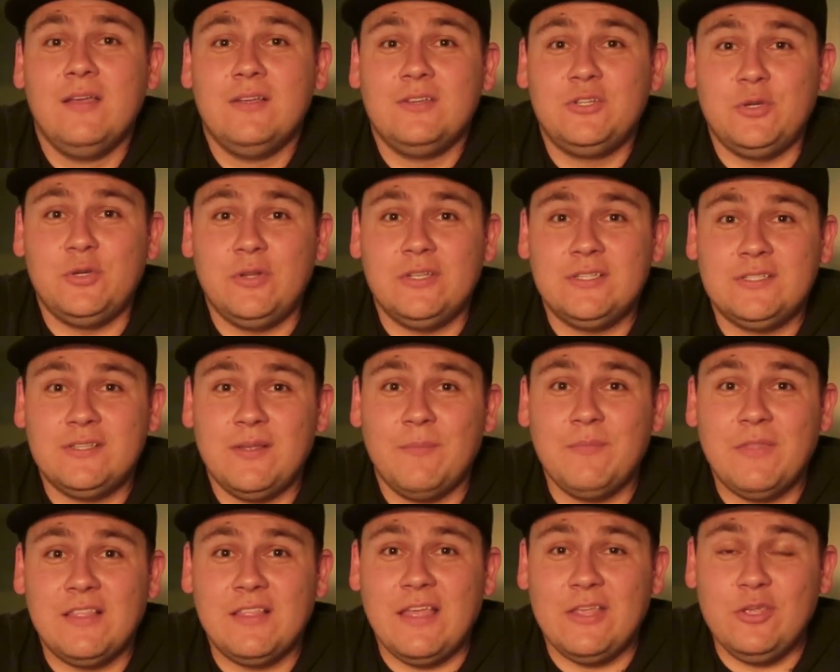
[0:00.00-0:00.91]
Shooting
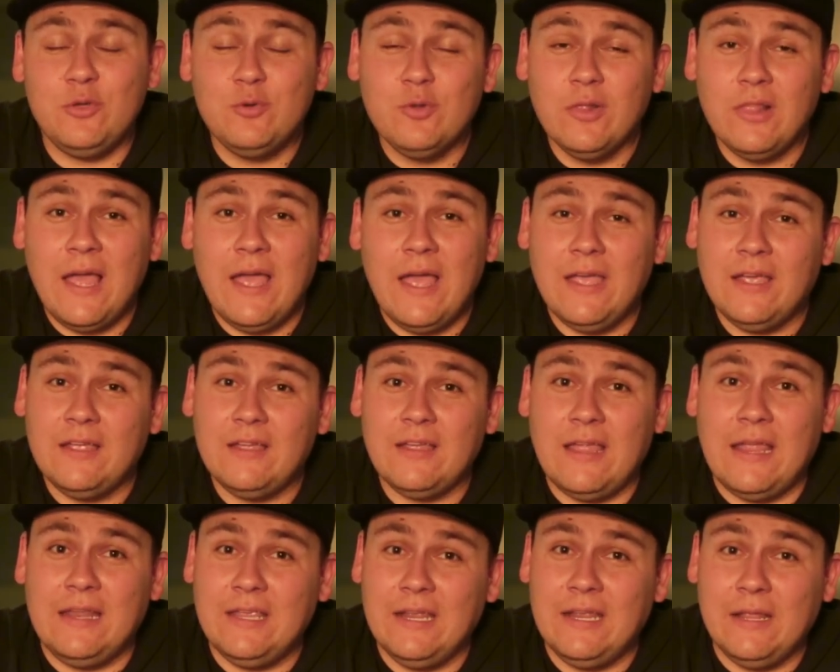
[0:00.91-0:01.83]
something that you like
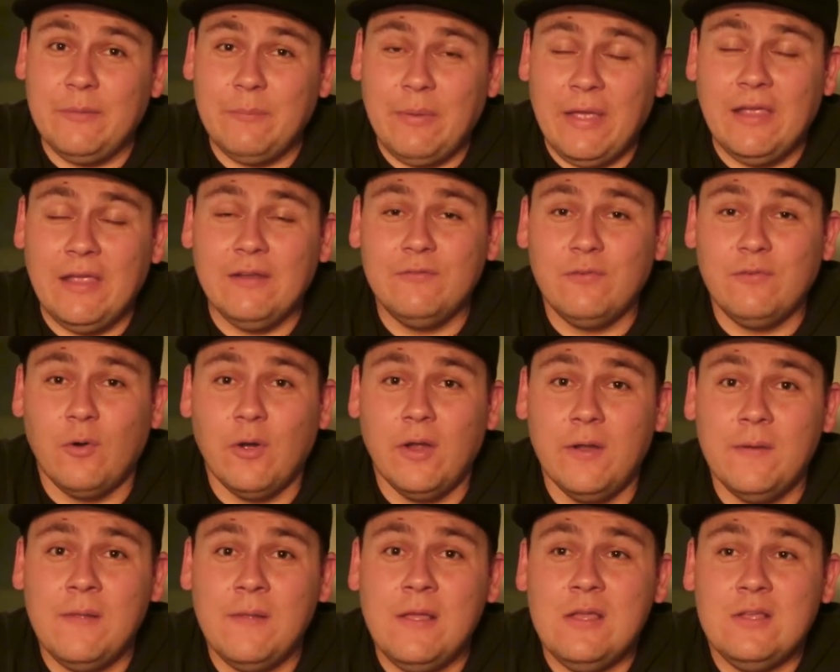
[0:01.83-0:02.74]
and getting paid for it.